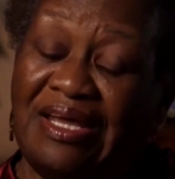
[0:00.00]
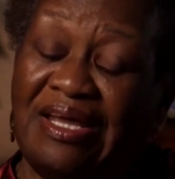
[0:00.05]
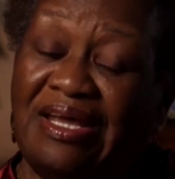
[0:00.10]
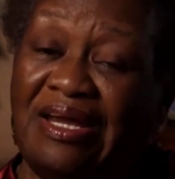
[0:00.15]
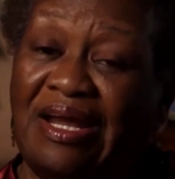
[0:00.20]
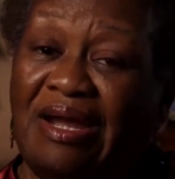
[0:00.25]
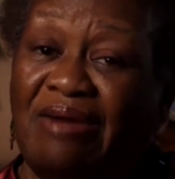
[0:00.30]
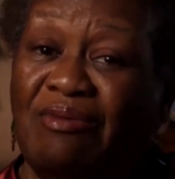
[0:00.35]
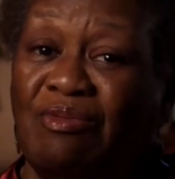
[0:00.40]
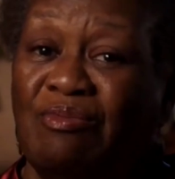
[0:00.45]

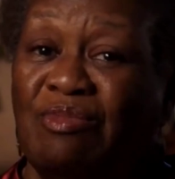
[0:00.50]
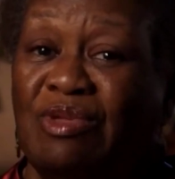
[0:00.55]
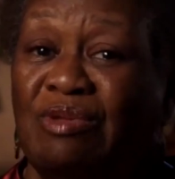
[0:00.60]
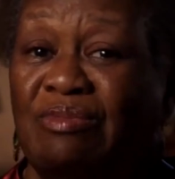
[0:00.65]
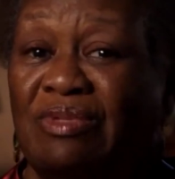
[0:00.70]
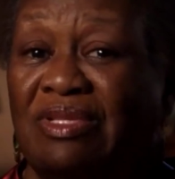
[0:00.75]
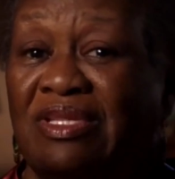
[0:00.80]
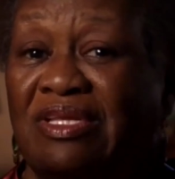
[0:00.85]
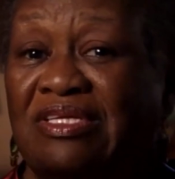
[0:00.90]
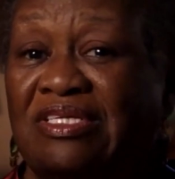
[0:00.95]
And I
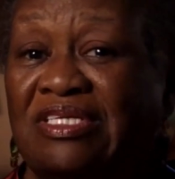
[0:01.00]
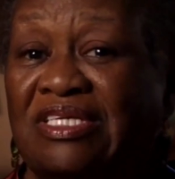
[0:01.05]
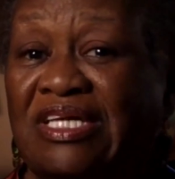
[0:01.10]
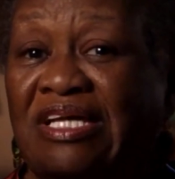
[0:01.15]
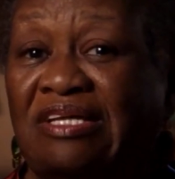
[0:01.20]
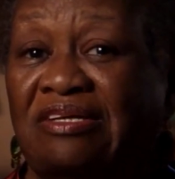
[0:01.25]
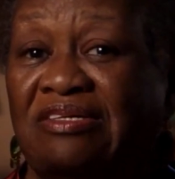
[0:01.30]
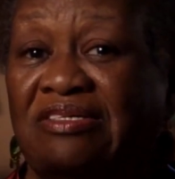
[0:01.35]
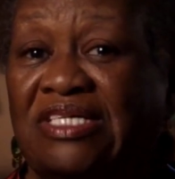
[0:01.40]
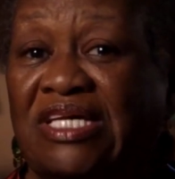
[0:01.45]
remember the
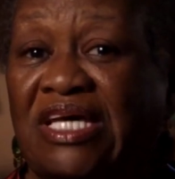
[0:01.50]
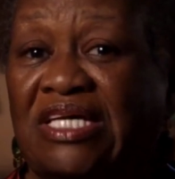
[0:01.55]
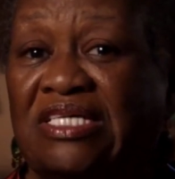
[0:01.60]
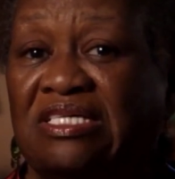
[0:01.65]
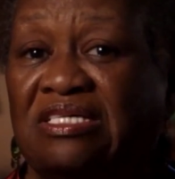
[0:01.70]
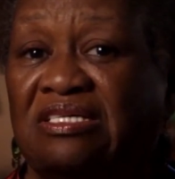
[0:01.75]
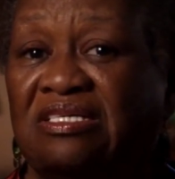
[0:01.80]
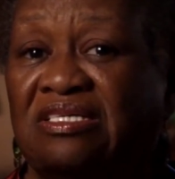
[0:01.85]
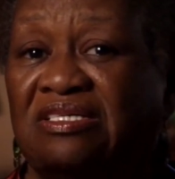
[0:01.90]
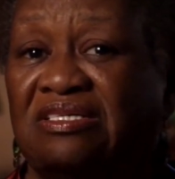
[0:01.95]
jailers
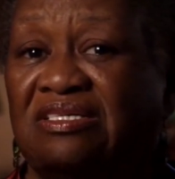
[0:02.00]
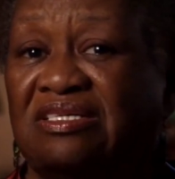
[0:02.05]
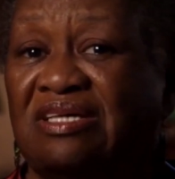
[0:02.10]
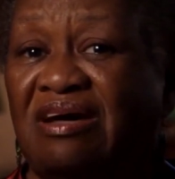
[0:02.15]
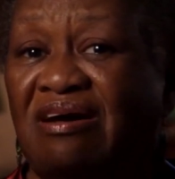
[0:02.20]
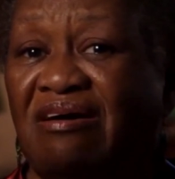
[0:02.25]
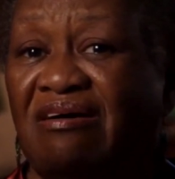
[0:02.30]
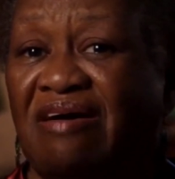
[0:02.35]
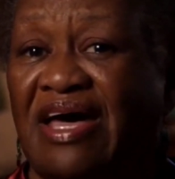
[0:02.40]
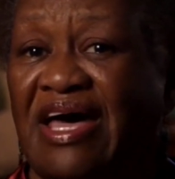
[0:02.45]
asking us, do
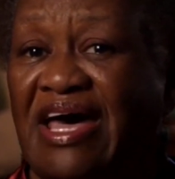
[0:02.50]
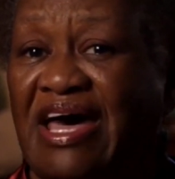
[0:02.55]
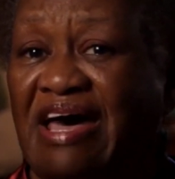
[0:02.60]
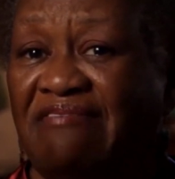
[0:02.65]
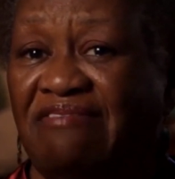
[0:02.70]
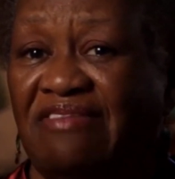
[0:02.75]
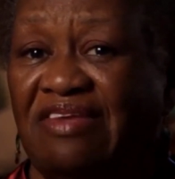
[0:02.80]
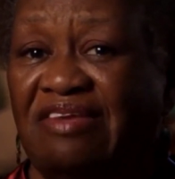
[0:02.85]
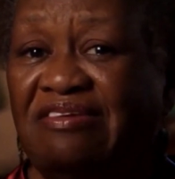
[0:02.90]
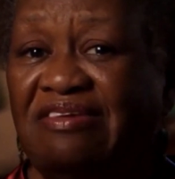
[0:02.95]
y'all
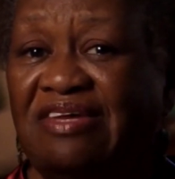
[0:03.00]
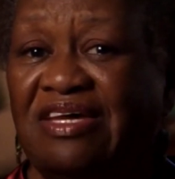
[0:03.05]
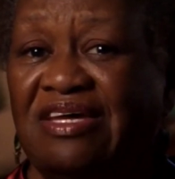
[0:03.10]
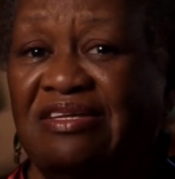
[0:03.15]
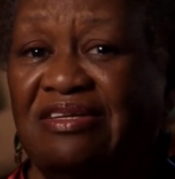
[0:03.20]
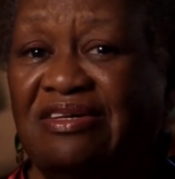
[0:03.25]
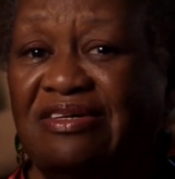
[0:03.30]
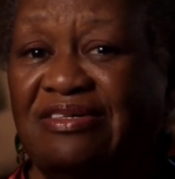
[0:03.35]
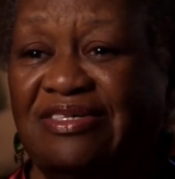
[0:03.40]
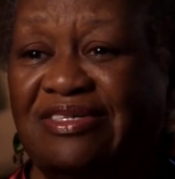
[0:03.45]
have to
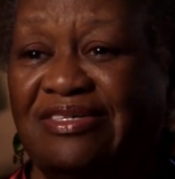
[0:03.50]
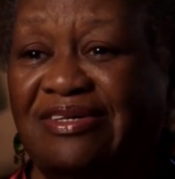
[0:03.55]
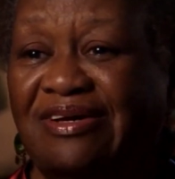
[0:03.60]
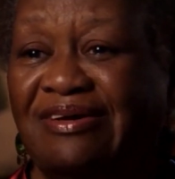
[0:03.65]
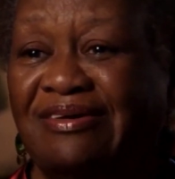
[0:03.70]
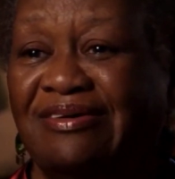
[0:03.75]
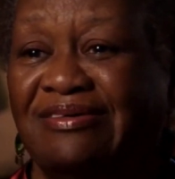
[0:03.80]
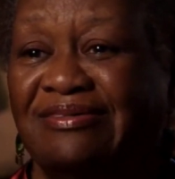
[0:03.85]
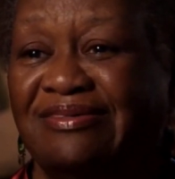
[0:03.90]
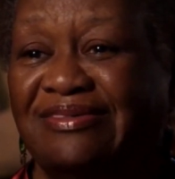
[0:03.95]
sing those
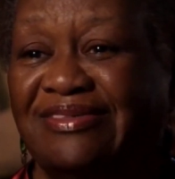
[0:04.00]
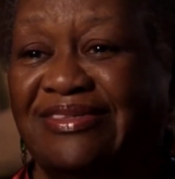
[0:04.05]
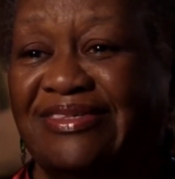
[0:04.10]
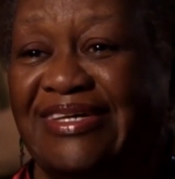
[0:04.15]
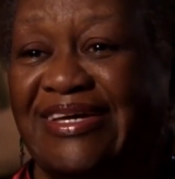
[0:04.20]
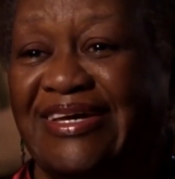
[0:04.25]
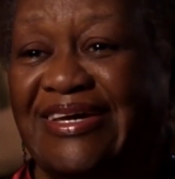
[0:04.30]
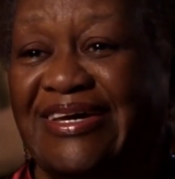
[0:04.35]
songs?